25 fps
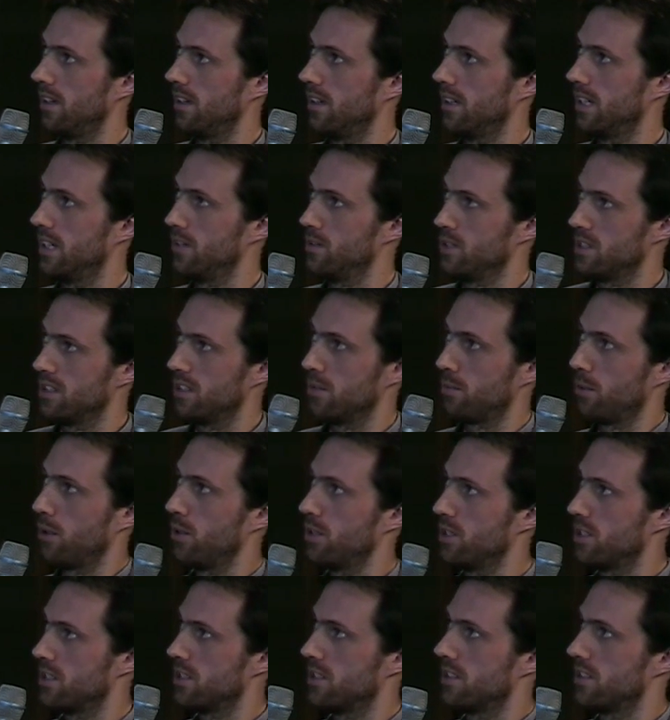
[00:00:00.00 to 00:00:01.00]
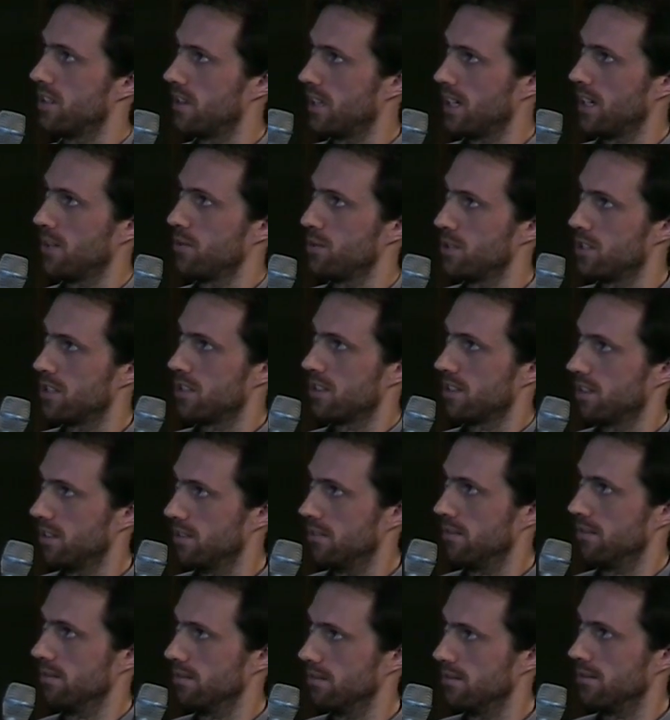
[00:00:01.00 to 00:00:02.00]
give us an approach to that, which
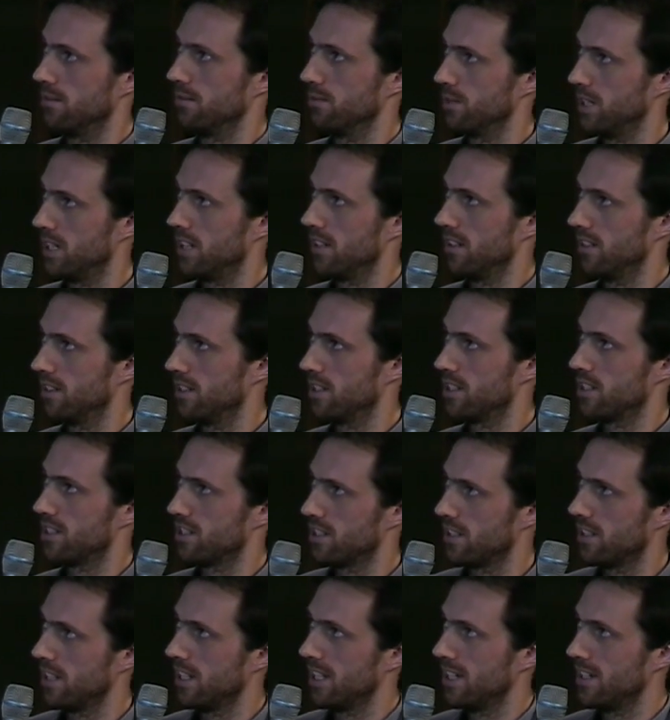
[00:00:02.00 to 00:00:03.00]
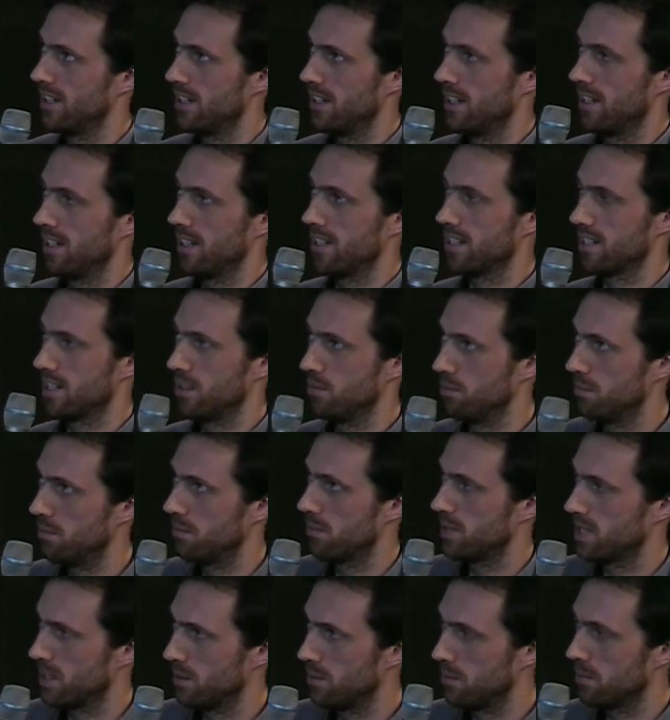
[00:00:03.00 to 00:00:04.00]
there's
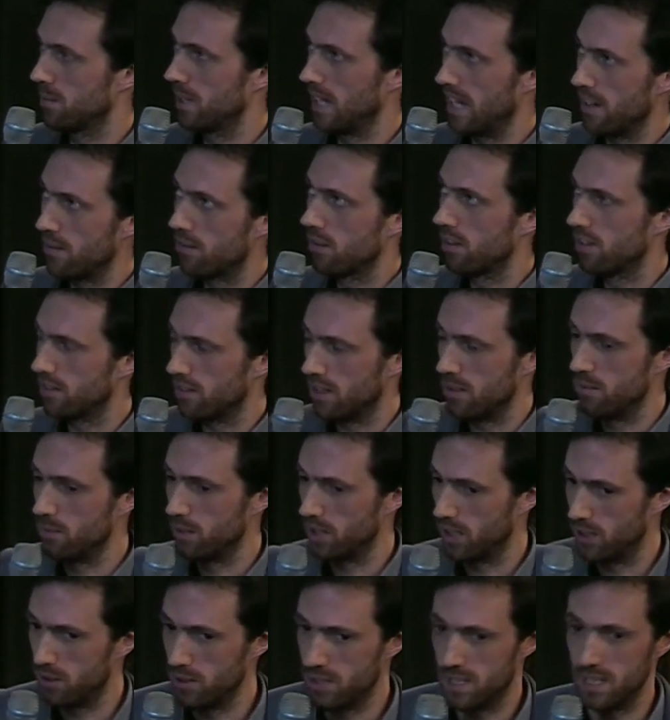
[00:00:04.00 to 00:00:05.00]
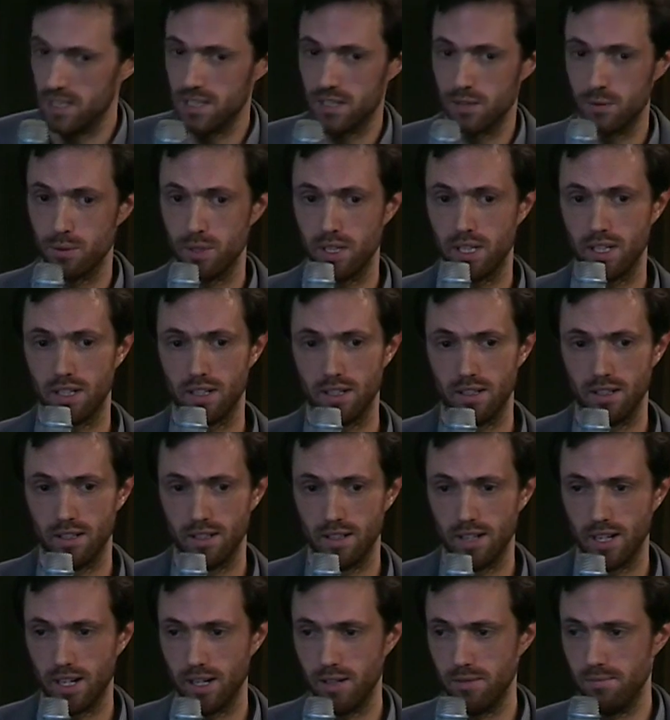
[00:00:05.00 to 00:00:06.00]
some level of ambiguity, so we
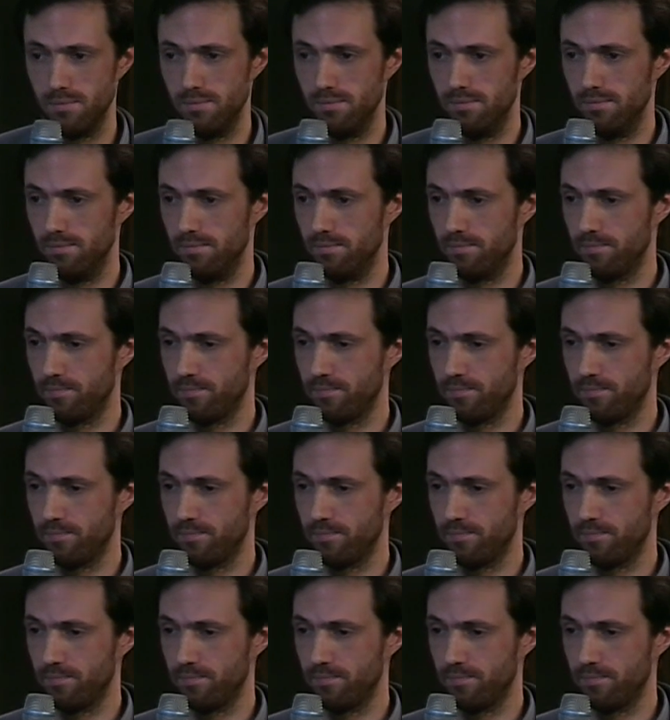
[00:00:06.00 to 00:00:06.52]
can